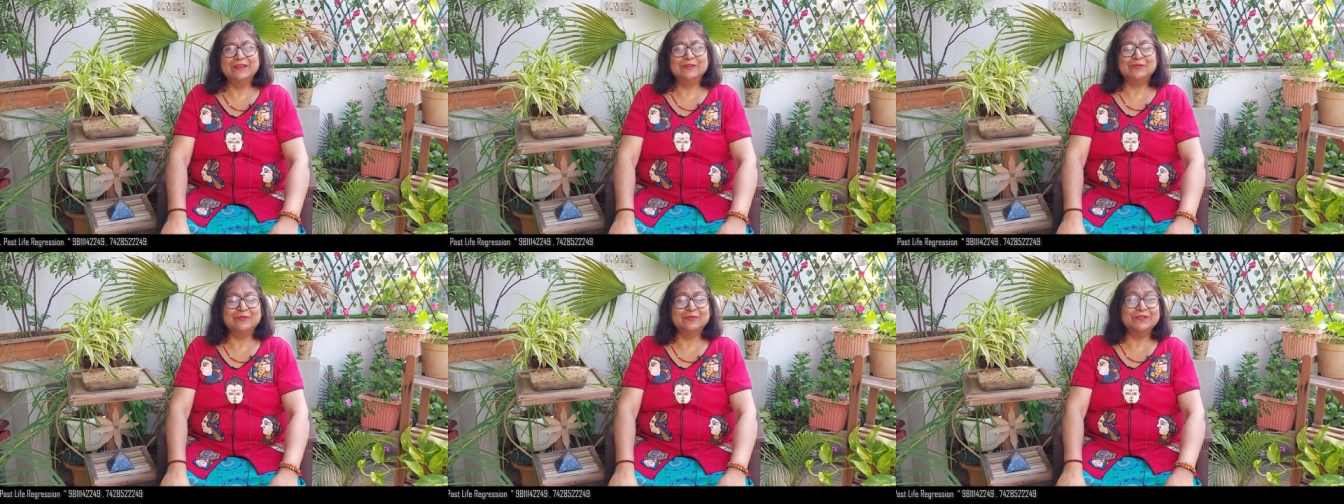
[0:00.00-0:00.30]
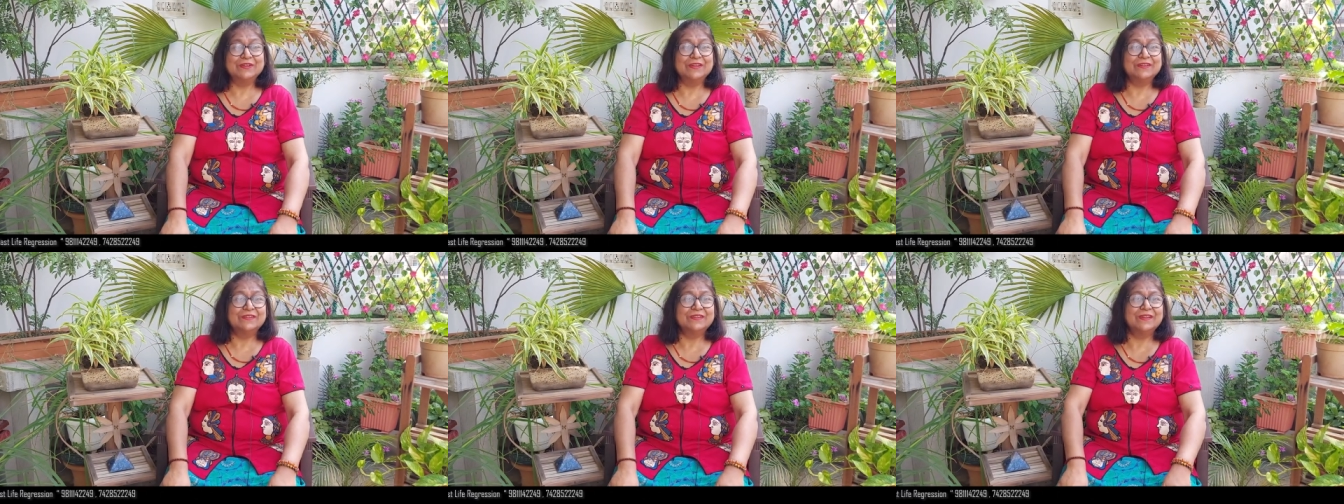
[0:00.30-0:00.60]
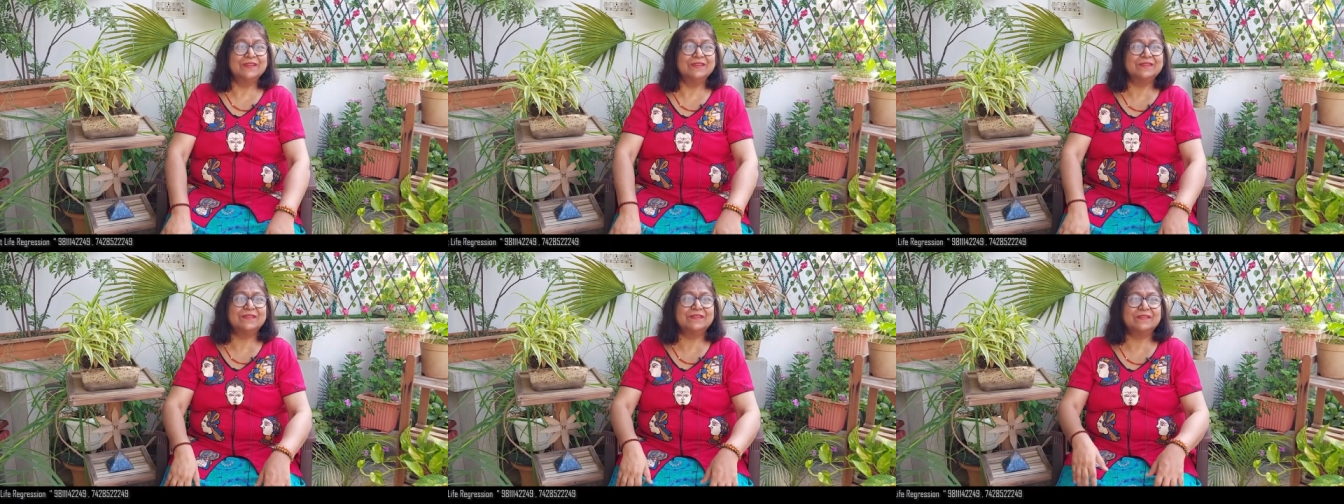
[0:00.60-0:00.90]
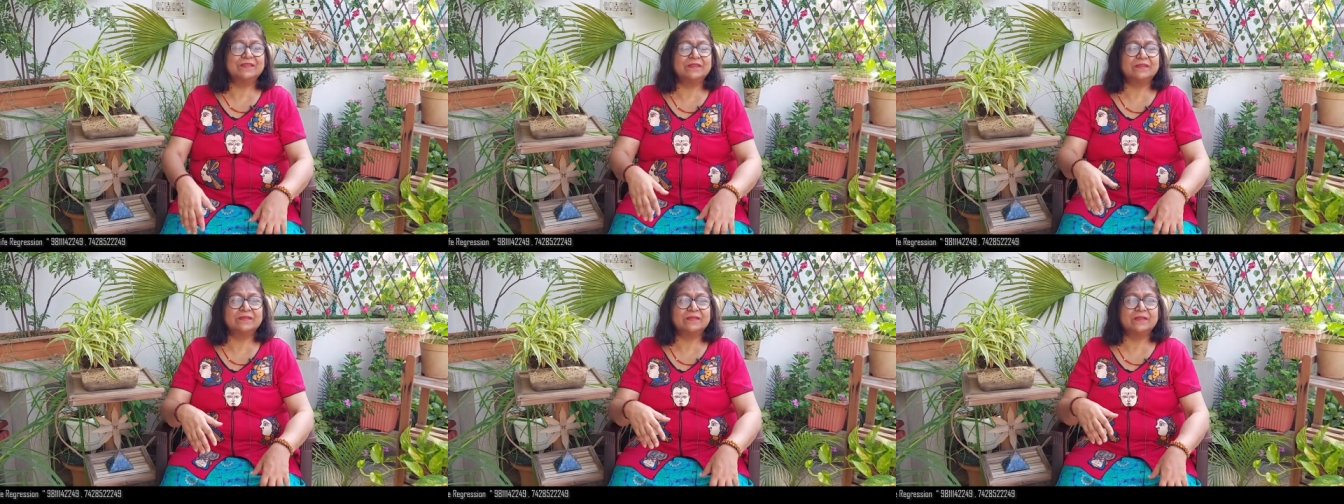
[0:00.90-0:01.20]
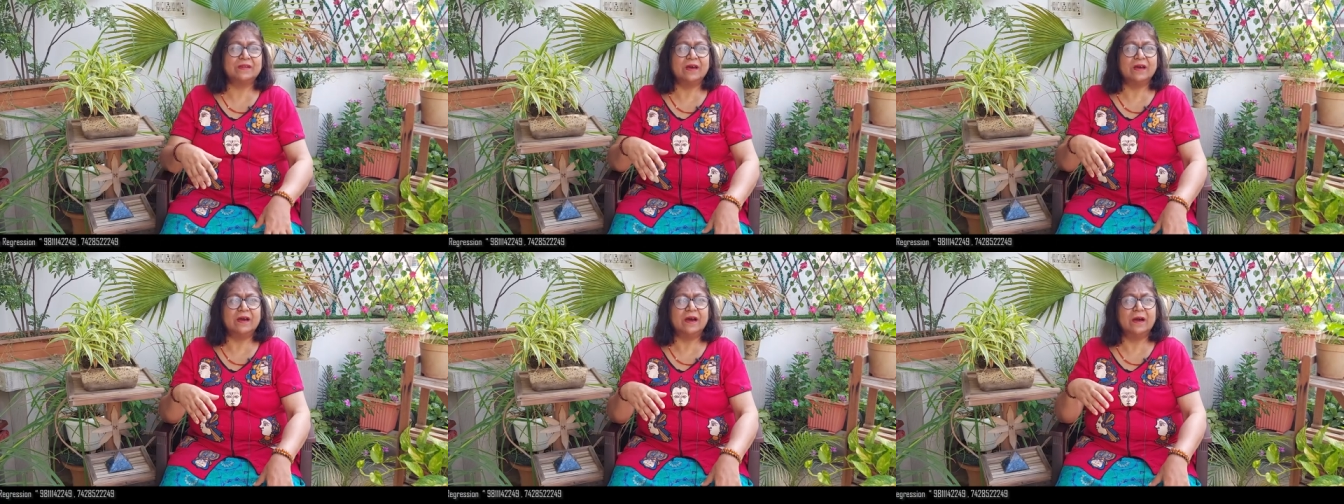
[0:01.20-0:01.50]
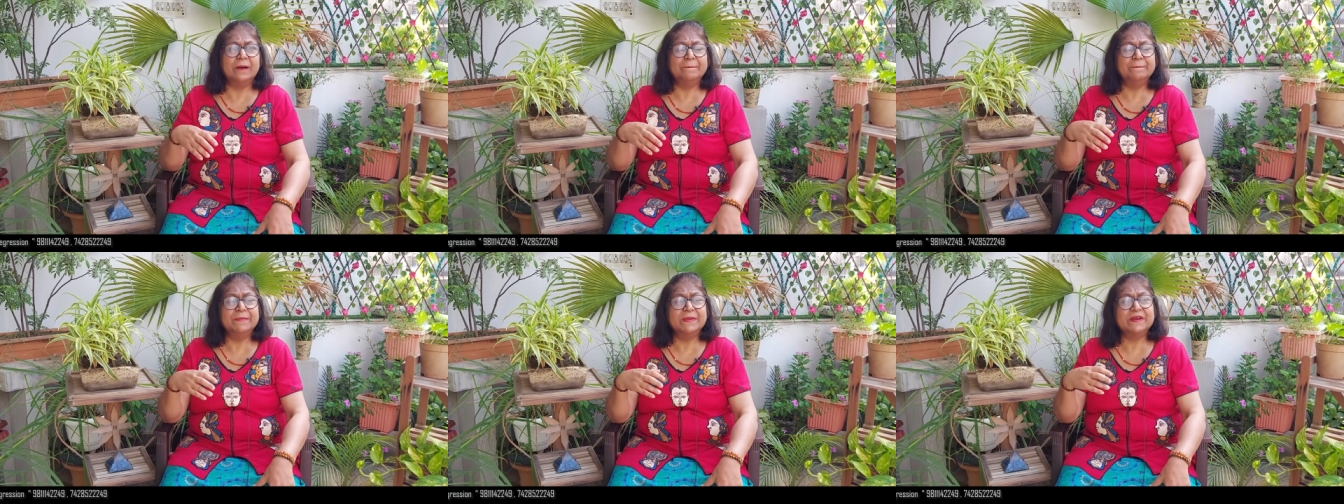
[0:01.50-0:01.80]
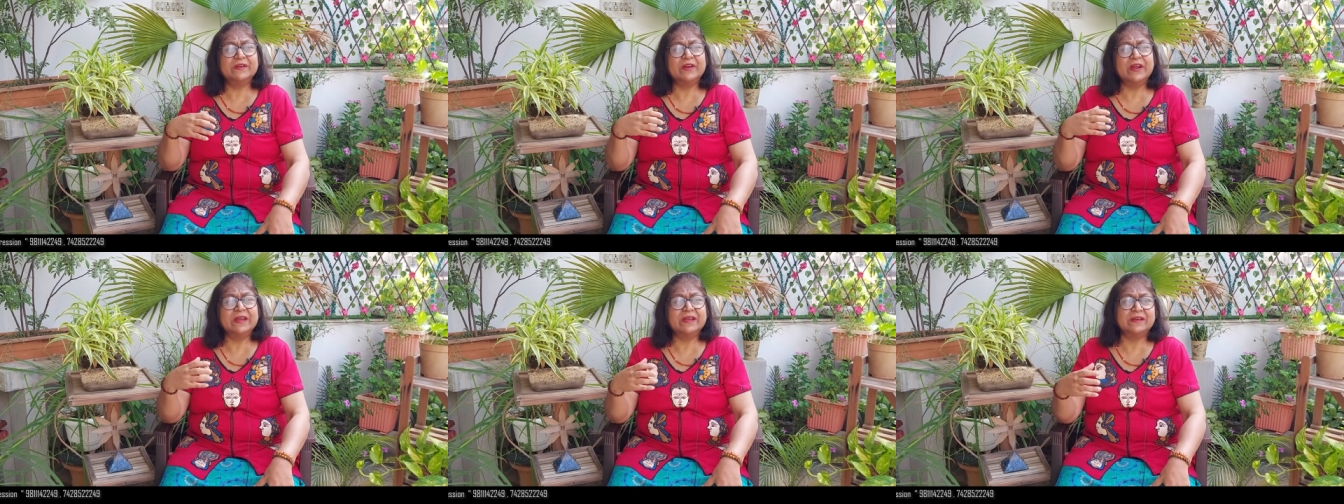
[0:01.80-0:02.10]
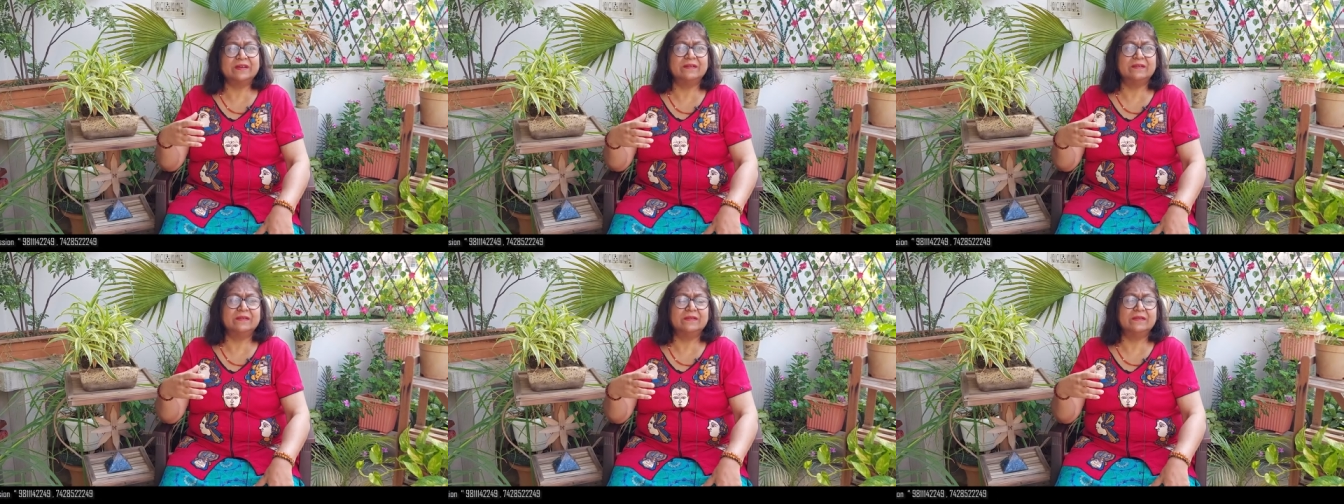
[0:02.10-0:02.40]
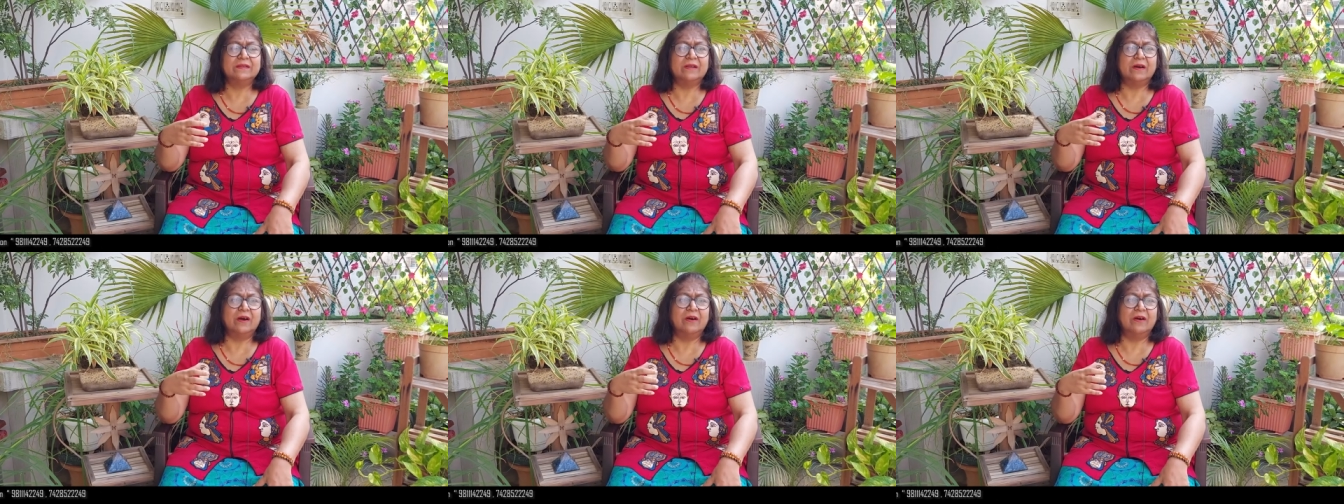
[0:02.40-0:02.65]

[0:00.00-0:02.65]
So, this is a miracle